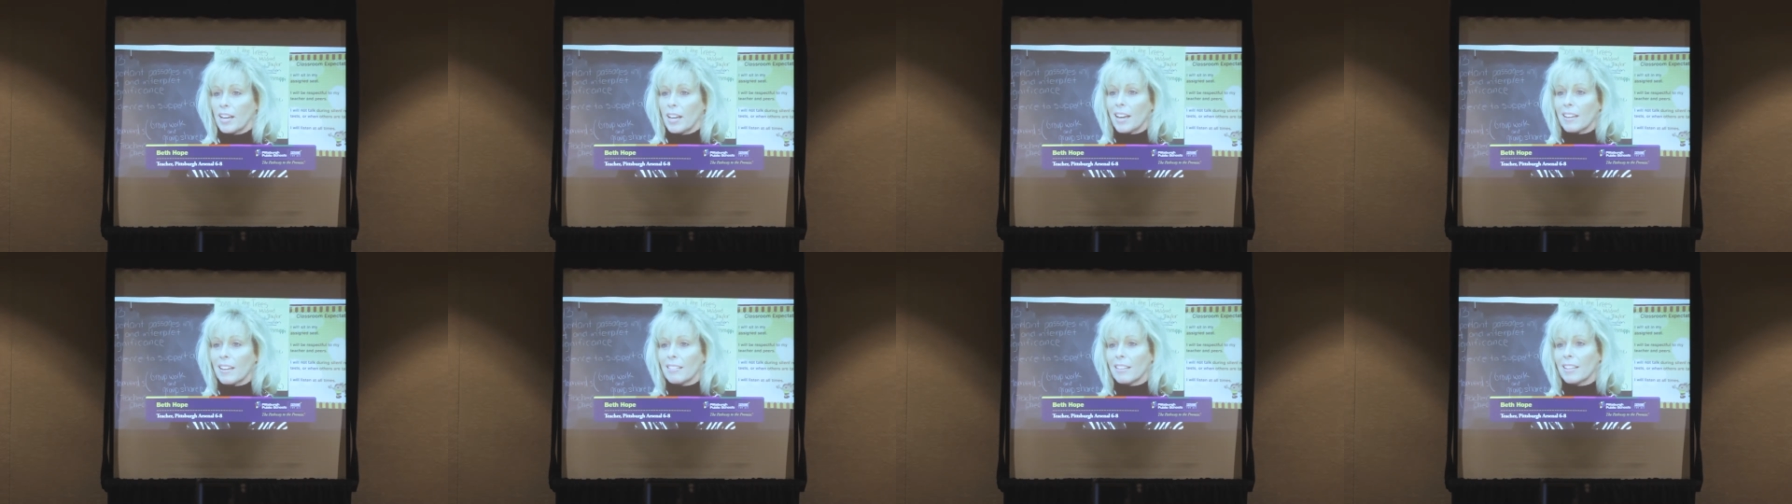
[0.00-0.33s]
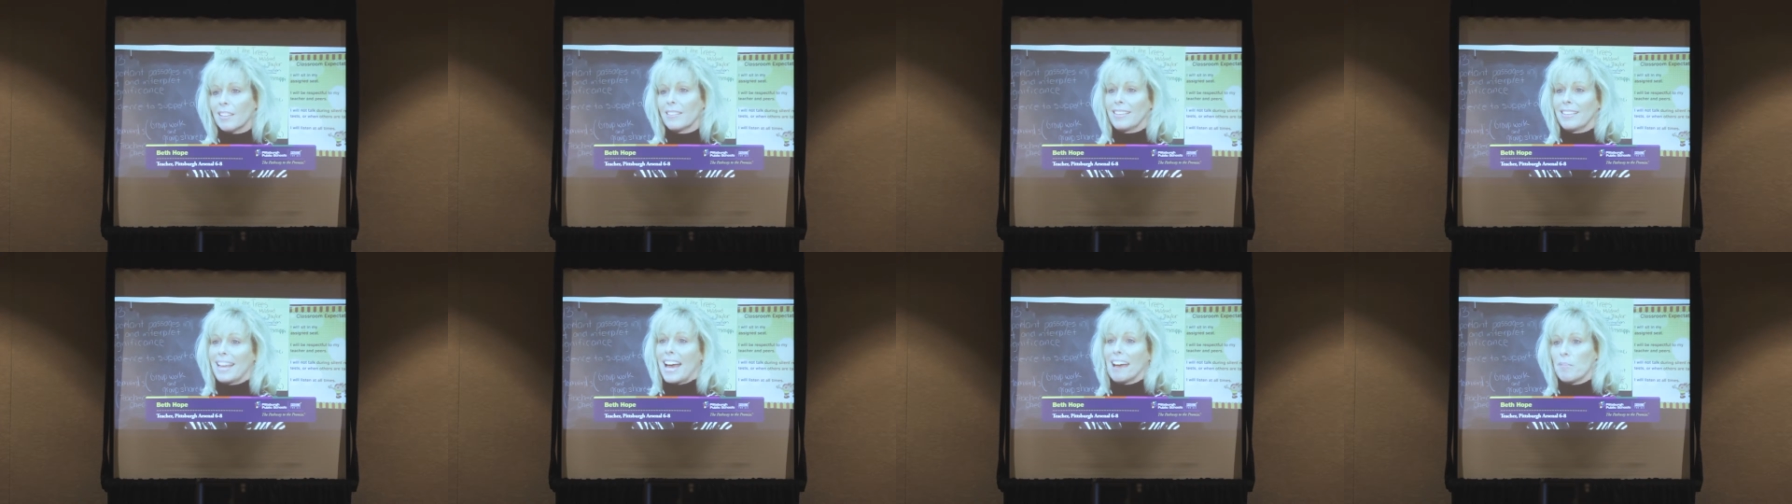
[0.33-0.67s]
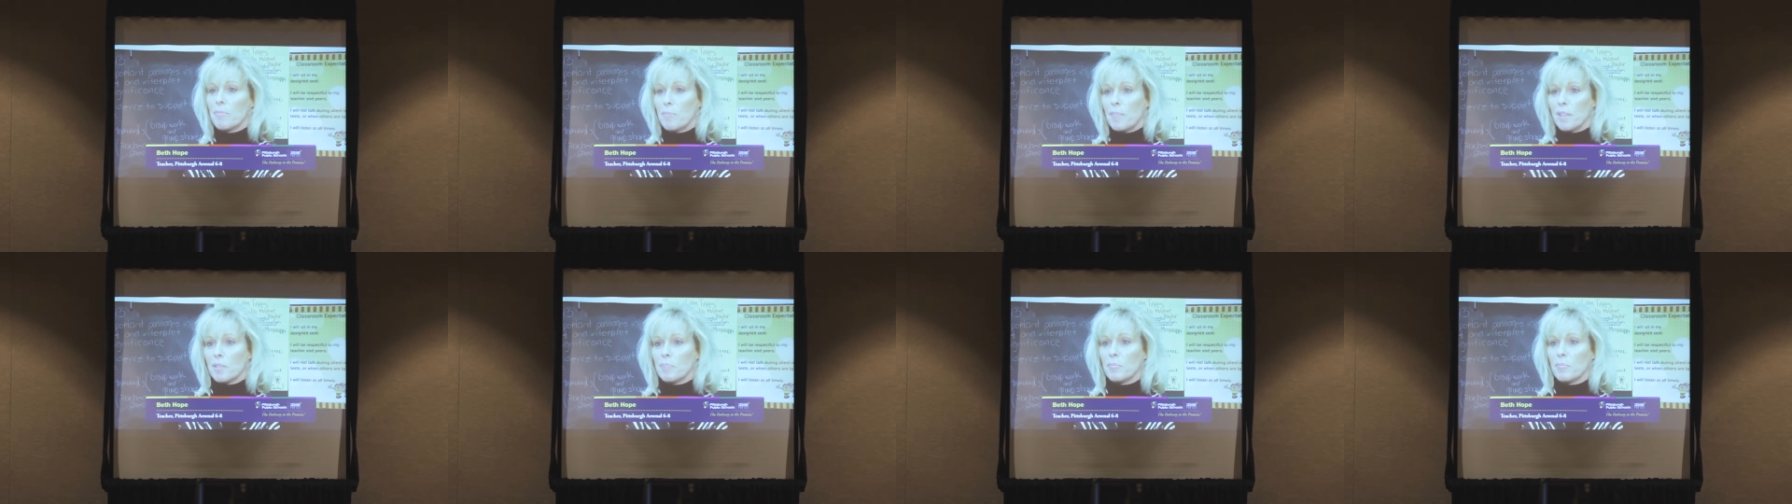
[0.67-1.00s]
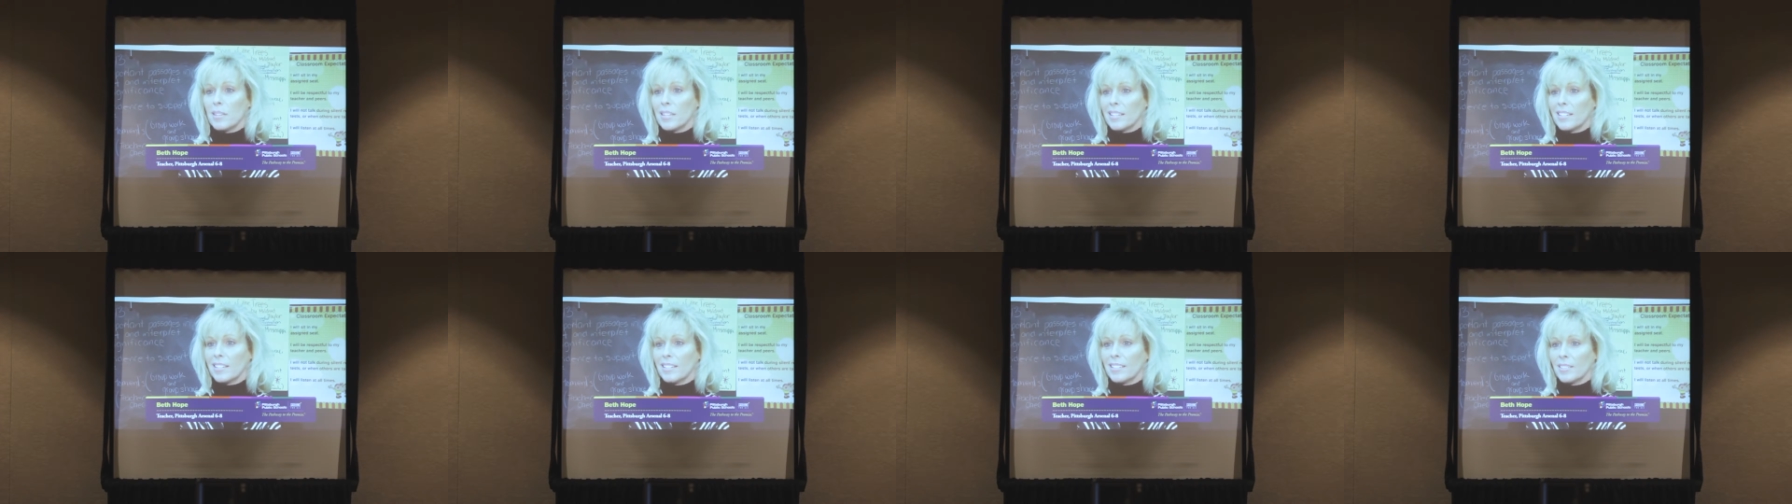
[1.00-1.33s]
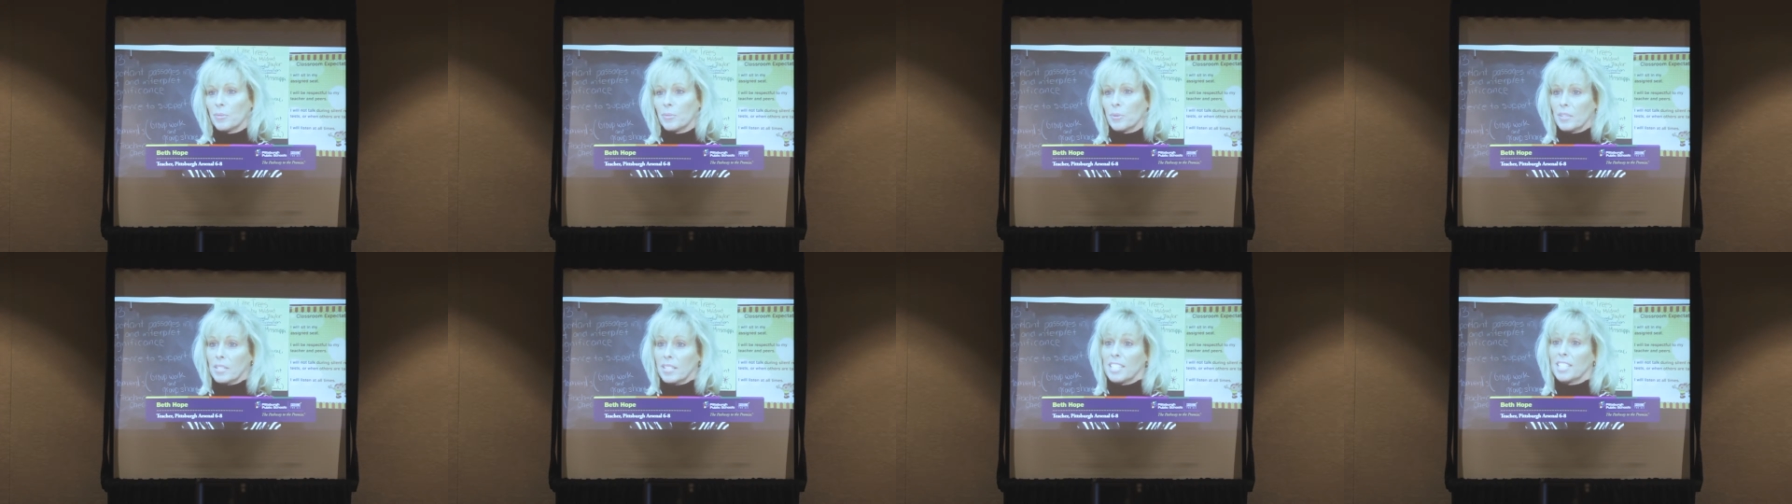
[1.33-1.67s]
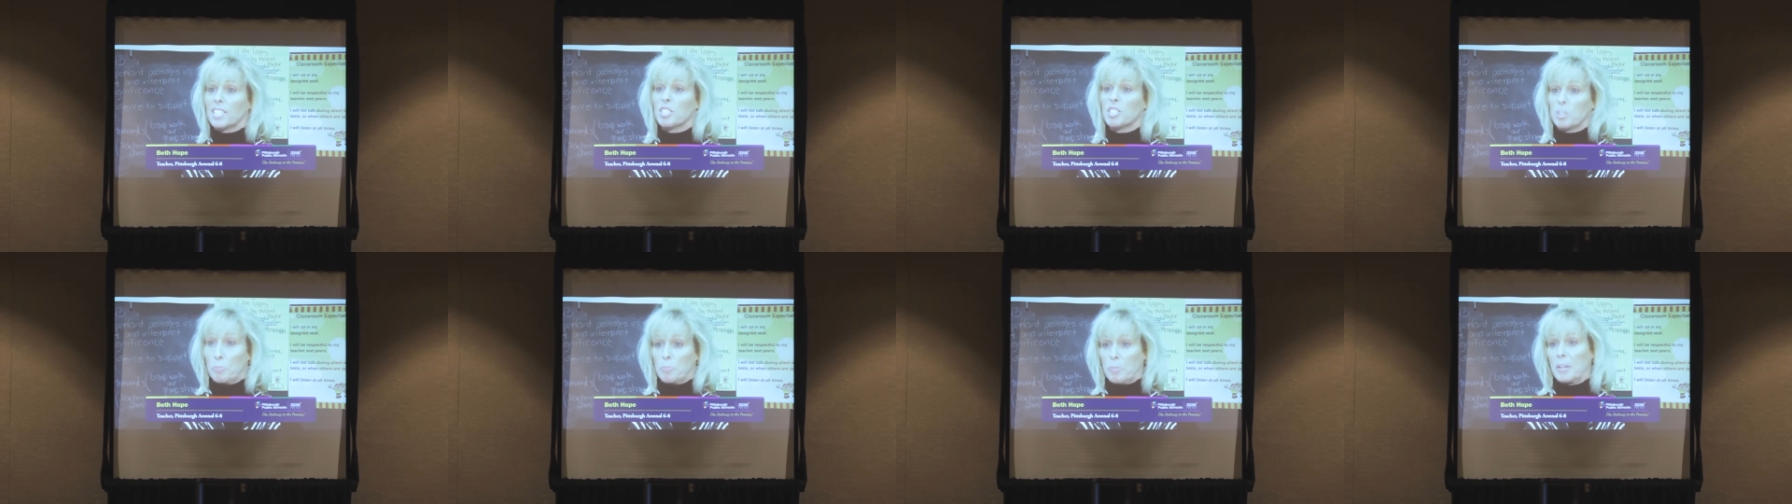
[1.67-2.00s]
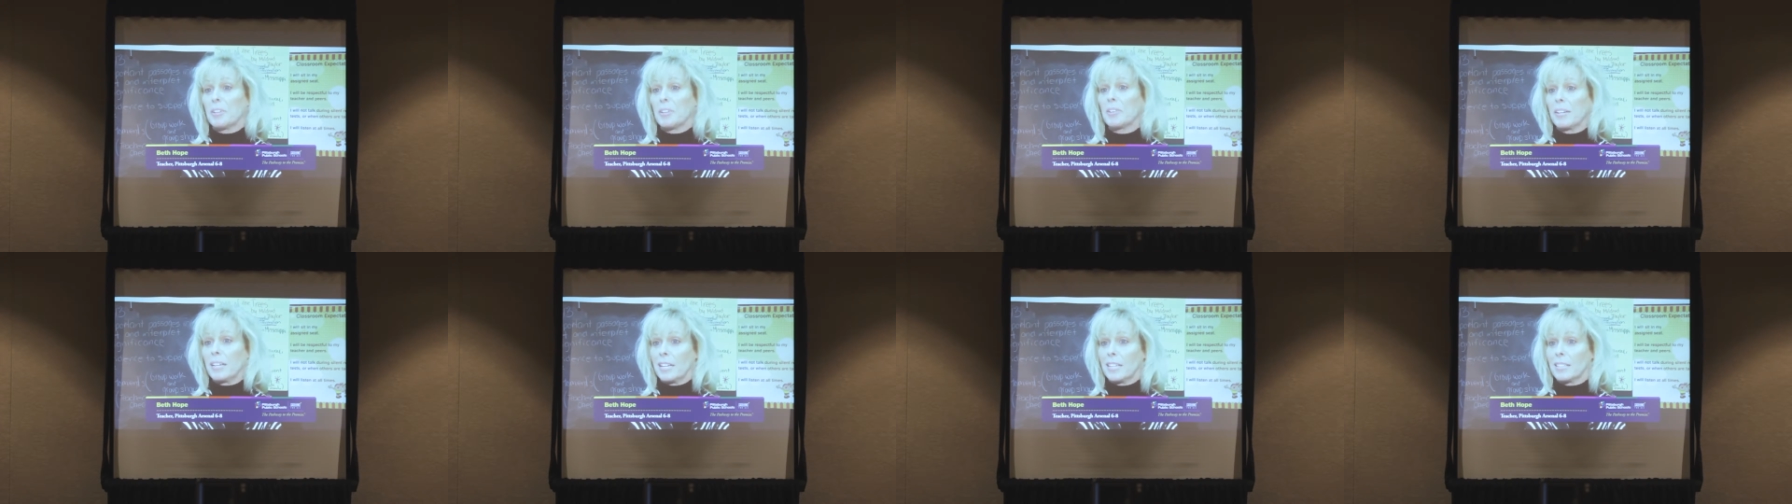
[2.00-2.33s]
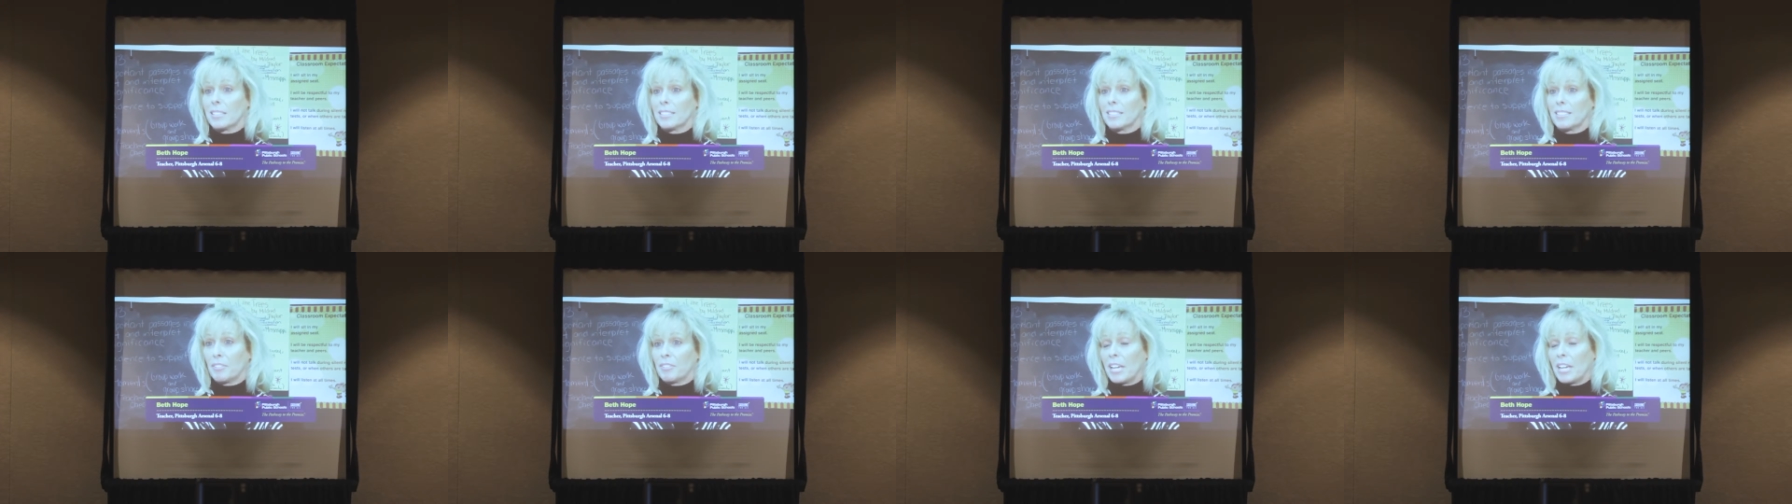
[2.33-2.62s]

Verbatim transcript: And I think that might be where the experience,